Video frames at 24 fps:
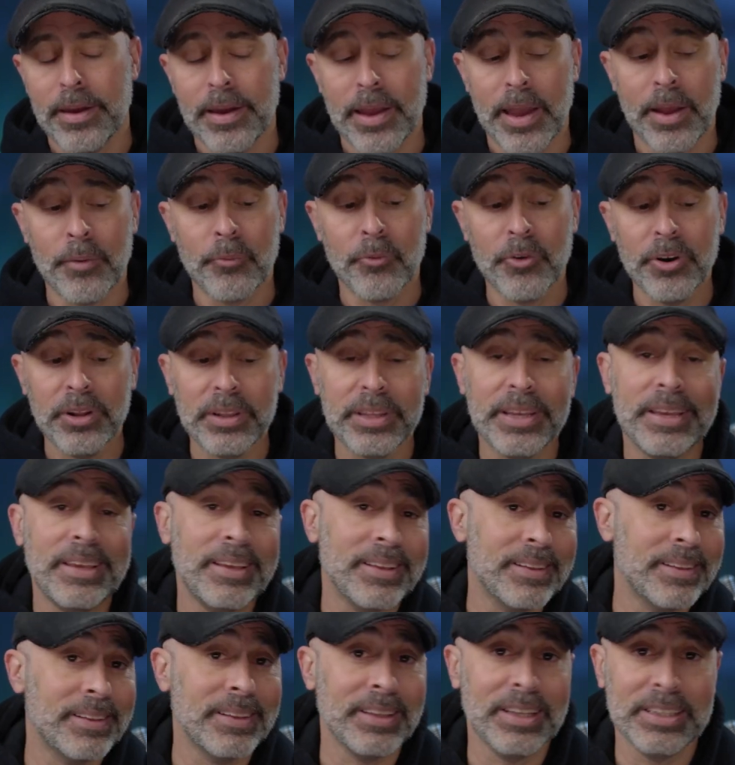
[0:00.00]
And really,
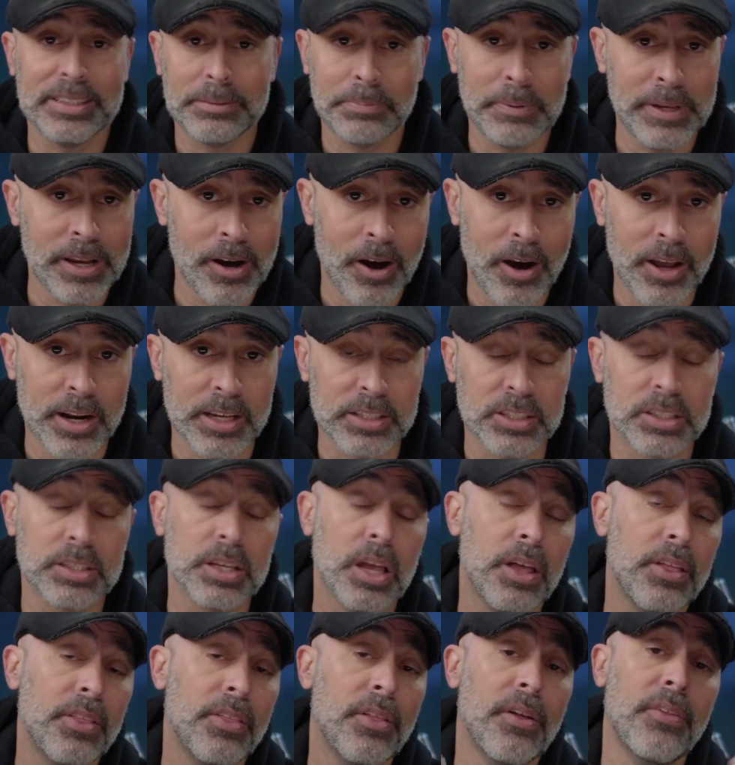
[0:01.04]
let's be honest,
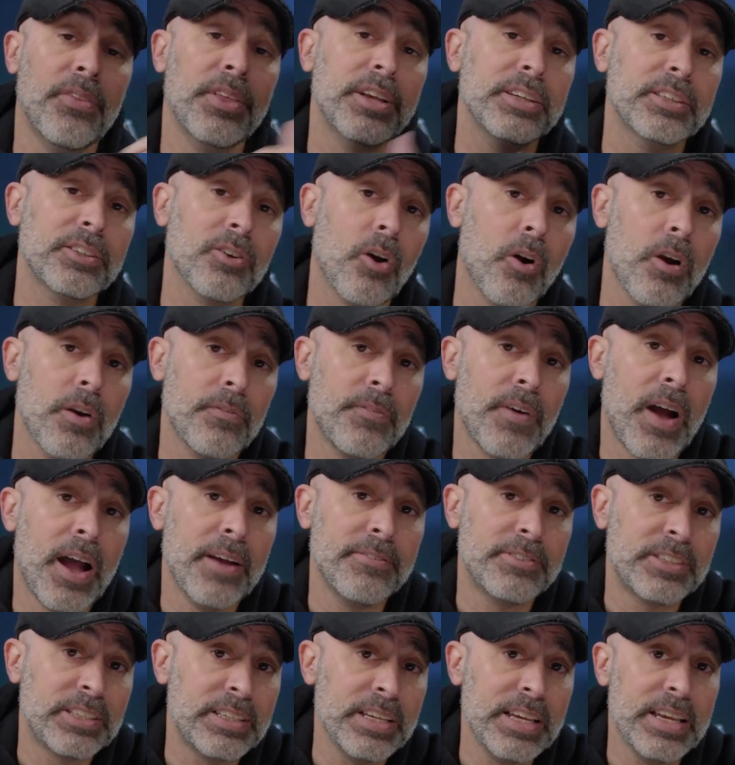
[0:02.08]
this R
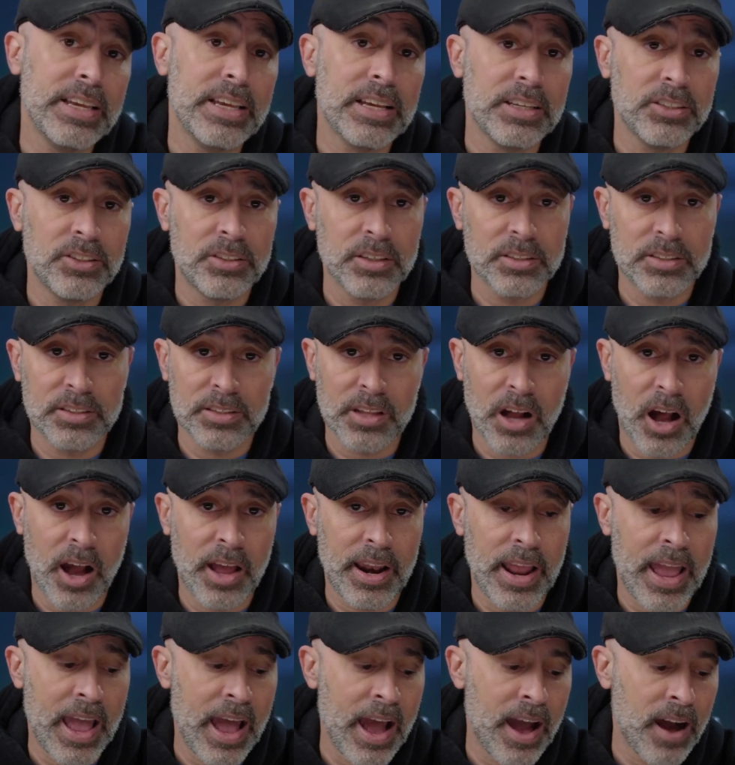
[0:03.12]
five C does
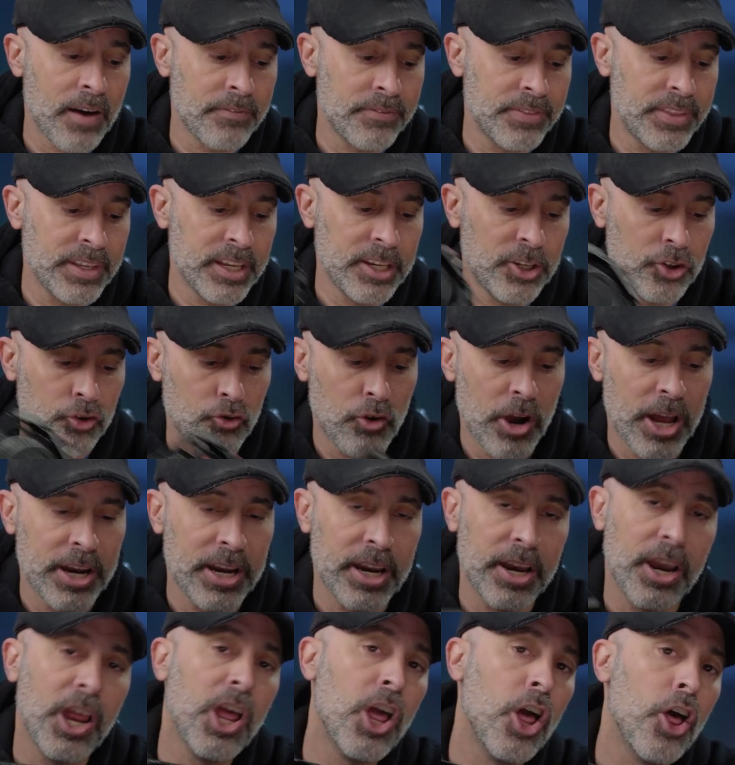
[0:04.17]
not have the
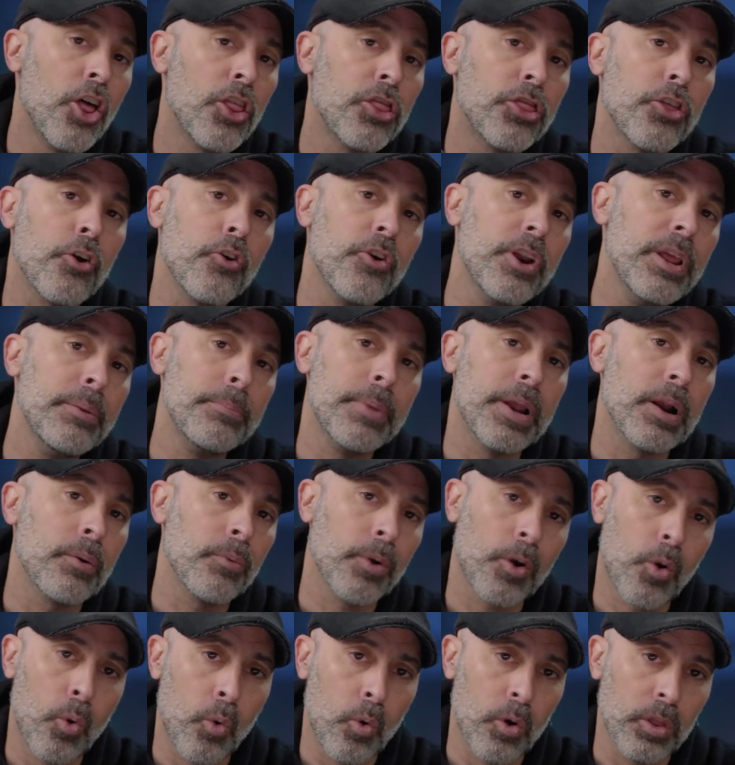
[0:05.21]
dreaded thirty minute
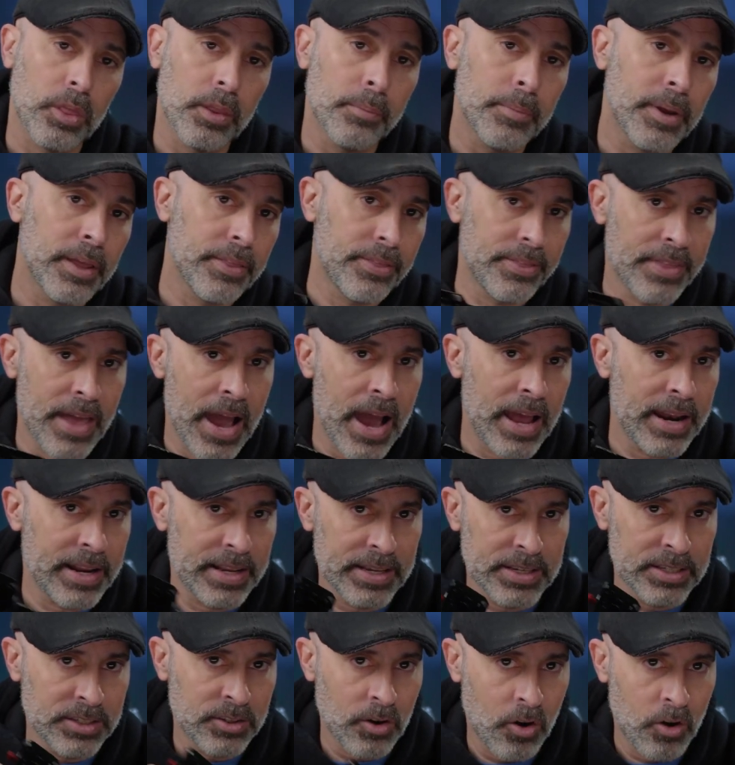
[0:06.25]
record limit that
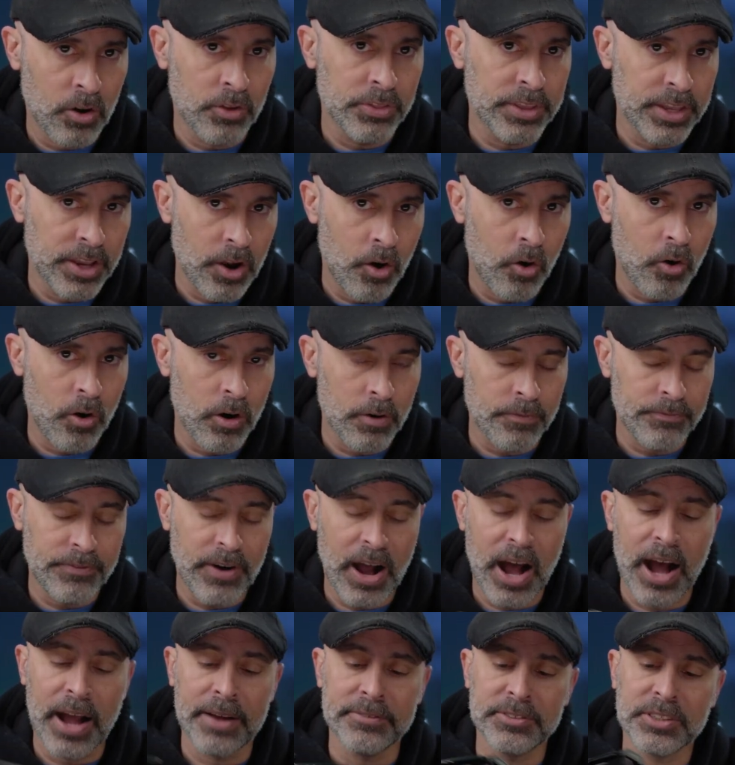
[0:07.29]
is on the R
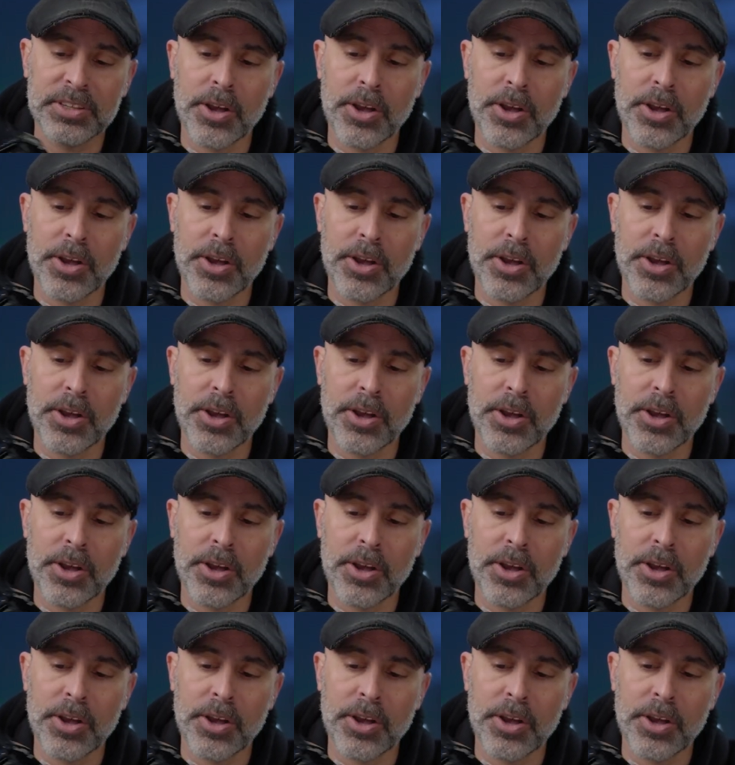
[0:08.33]
five.